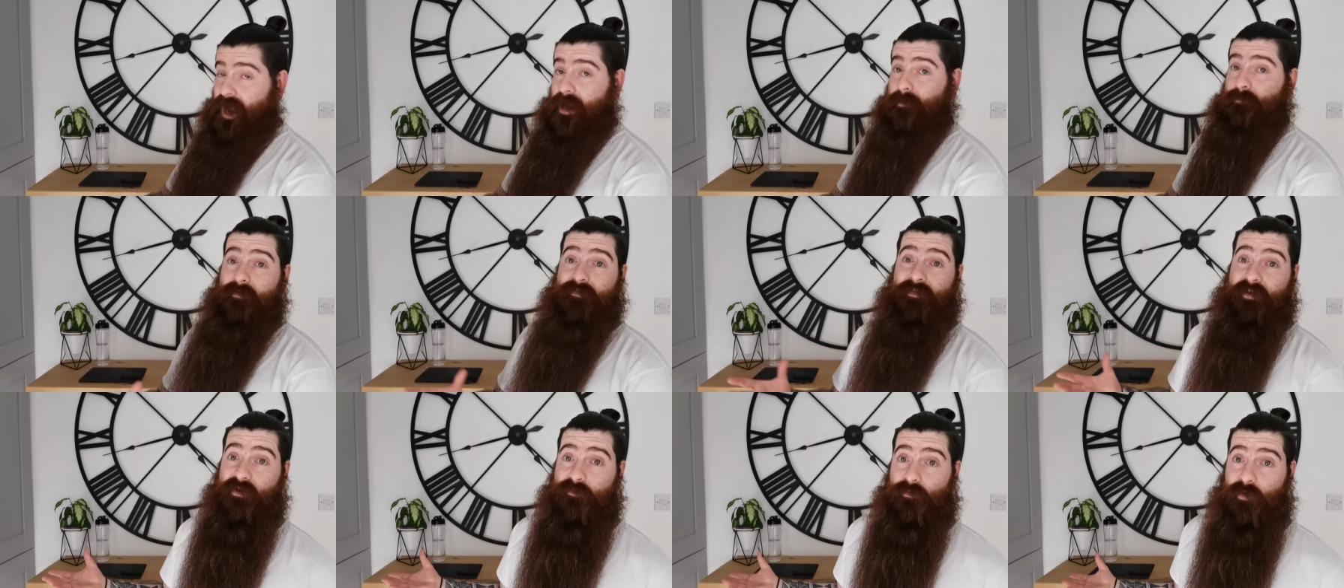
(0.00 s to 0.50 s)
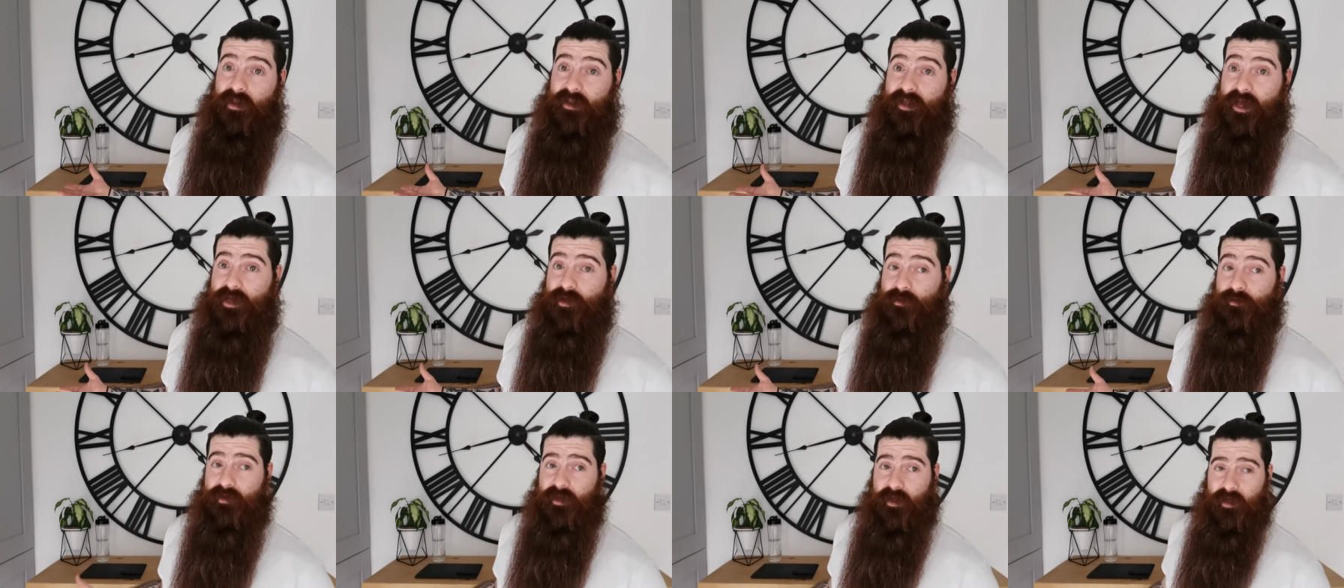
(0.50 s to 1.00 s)
I'm a fan of Wild
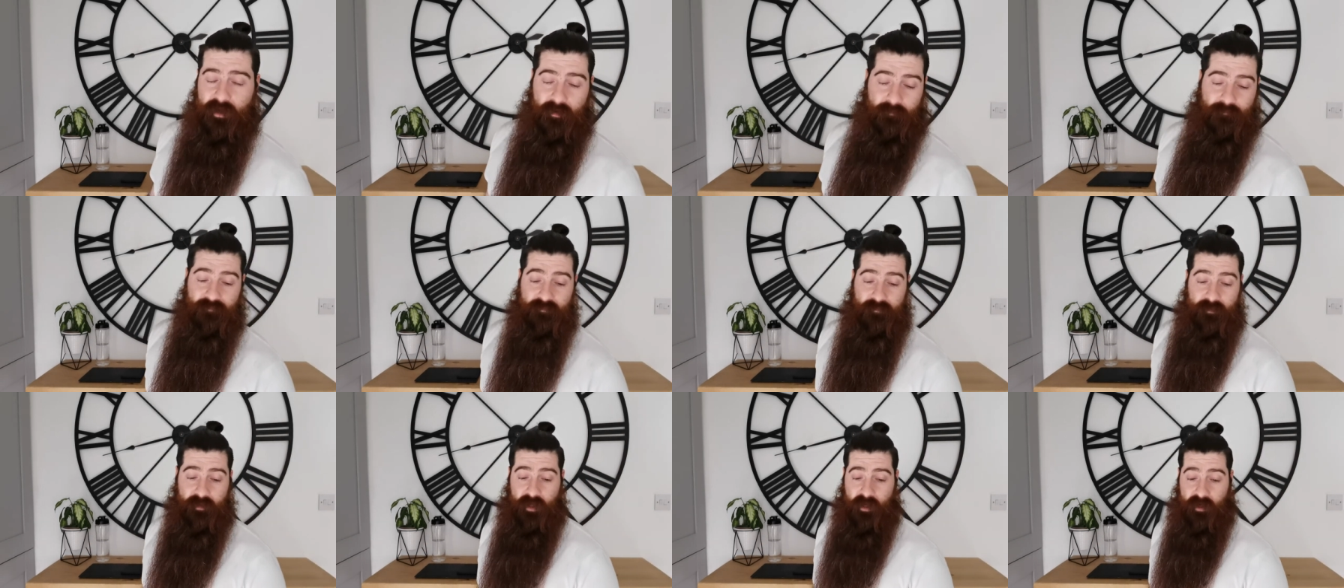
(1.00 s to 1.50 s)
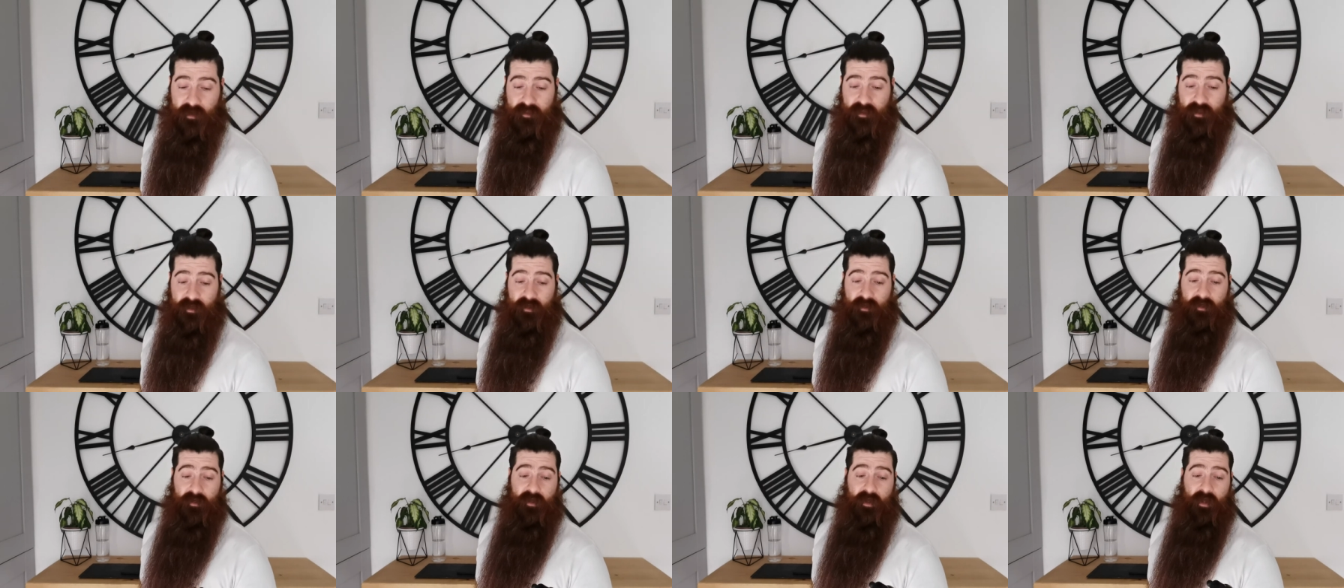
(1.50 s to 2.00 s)
Hare U K, and I
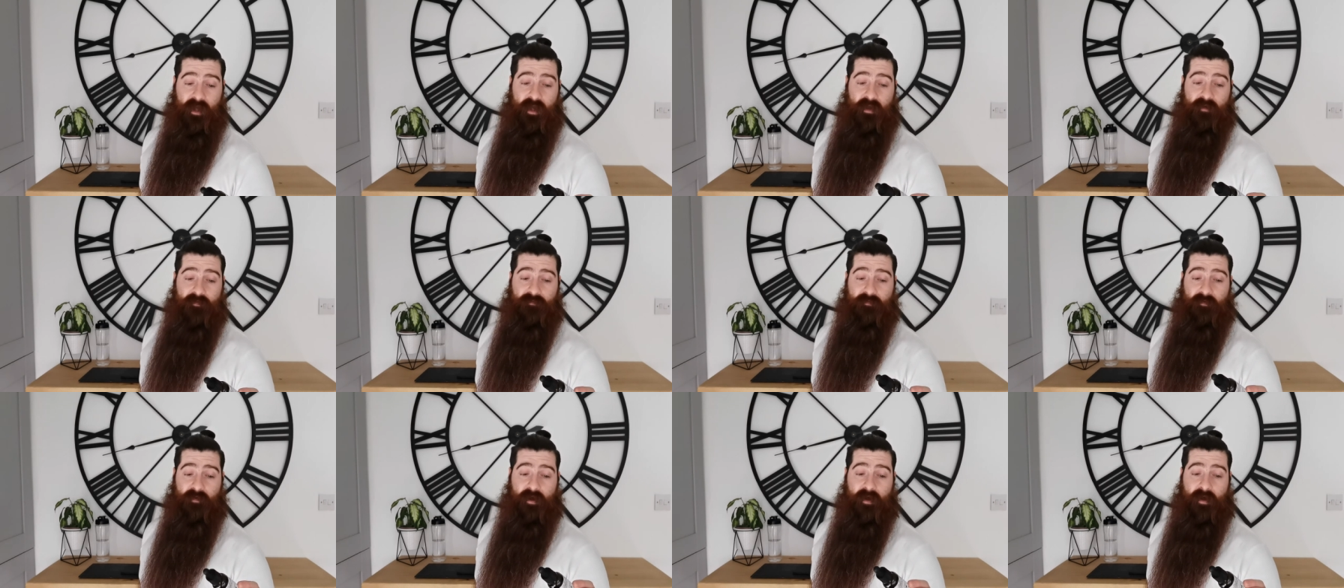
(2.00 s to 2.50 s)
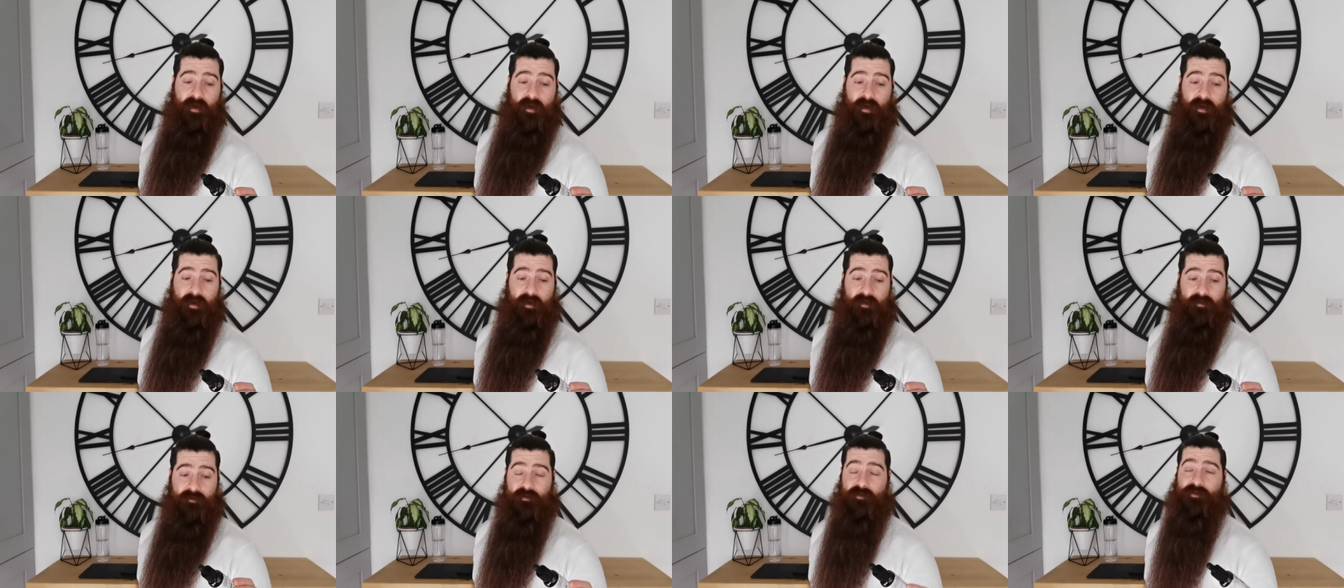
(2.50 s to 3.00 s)
think if
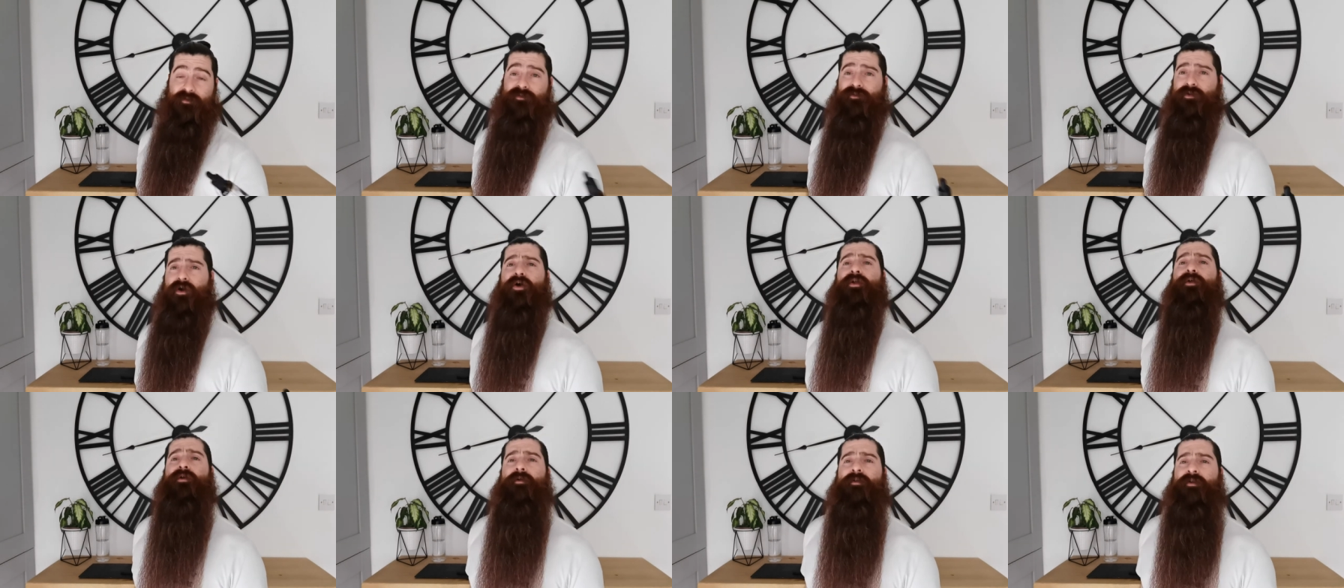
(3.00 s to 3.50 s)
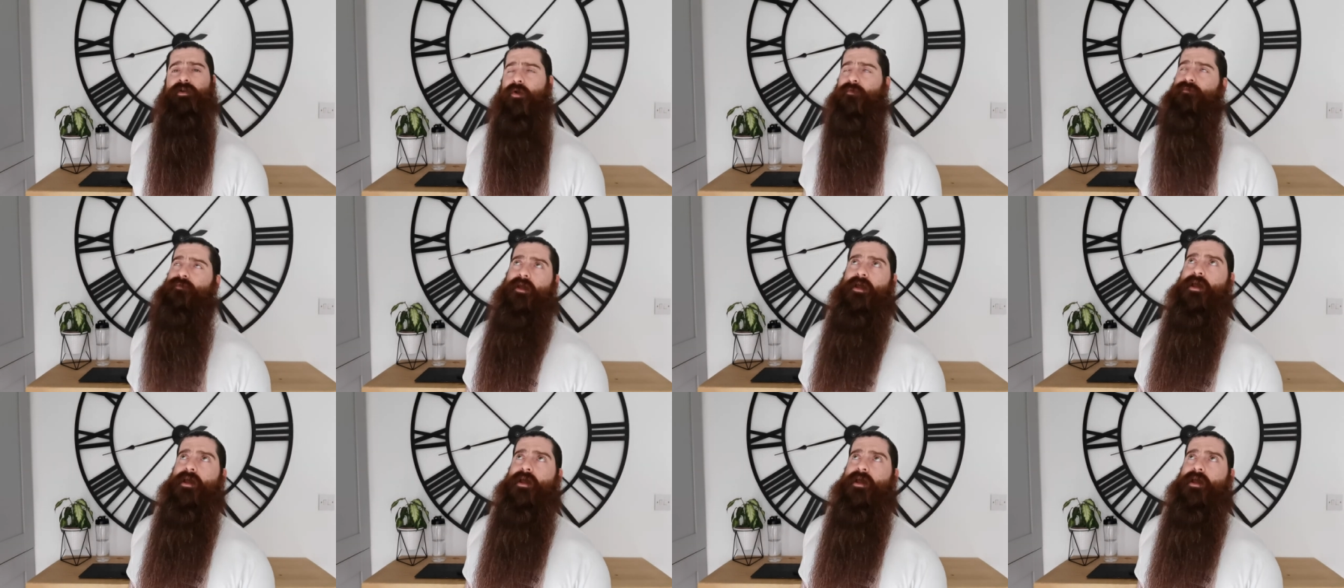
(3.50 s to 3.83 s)
no, it's not not